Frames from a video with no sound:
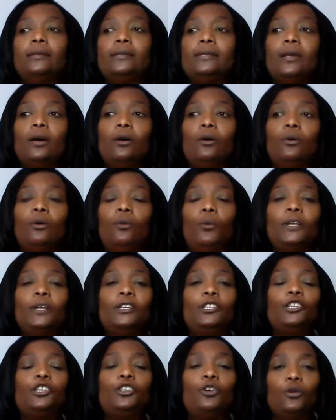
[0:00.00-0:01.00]
And so
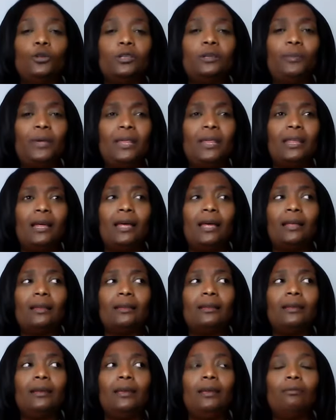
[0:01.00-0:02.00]
when she told me
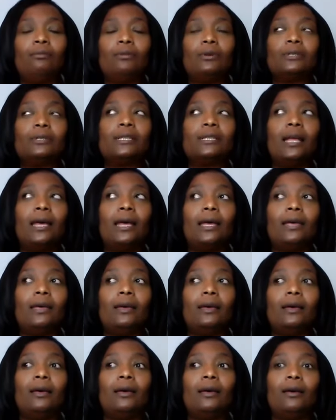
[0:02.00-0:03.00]
that, it was
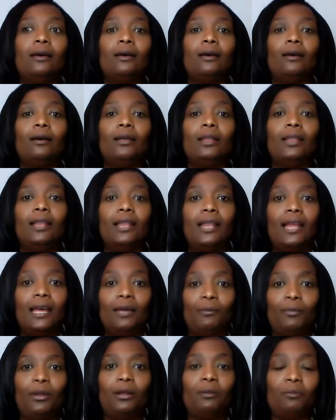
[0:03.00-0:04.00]
like a
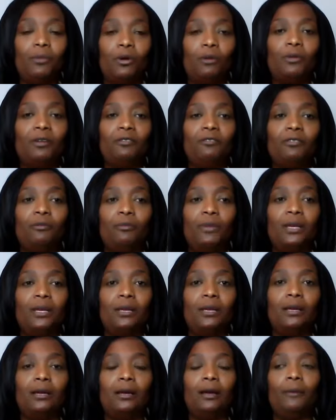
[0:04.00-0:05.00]
light bulb moment for
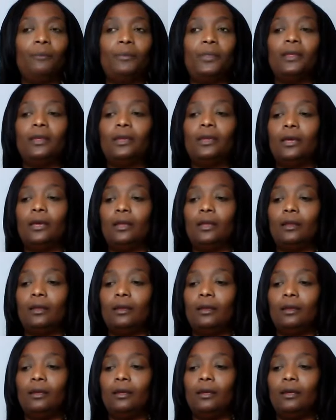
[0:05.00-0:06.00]
me. I'm
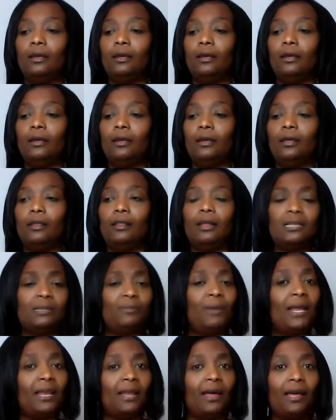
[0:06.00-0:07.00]
thinking,
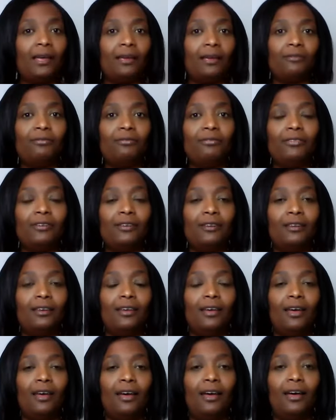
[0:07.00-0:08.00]
that's my life.
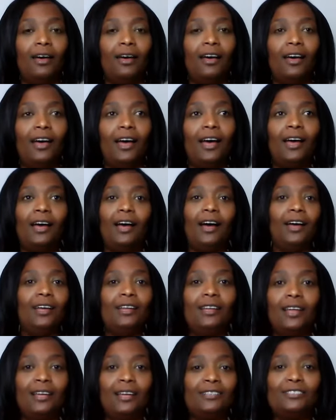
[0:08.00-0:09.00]

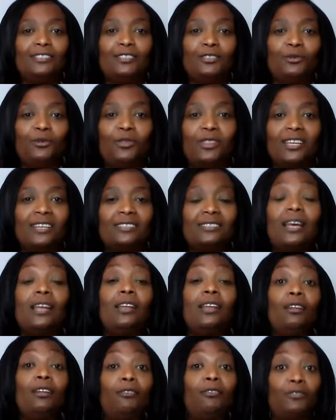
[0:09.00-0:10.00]
I like to do things.
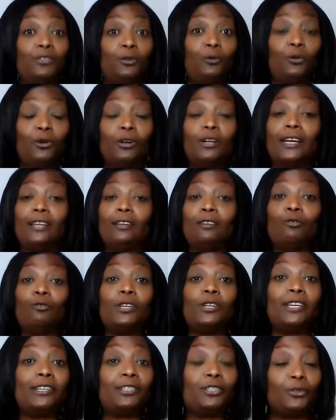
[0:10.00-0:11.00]
I love to work. I love
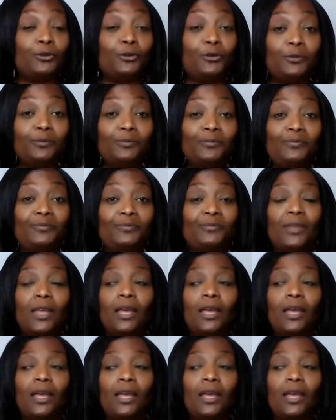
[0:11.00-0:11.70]
what I do.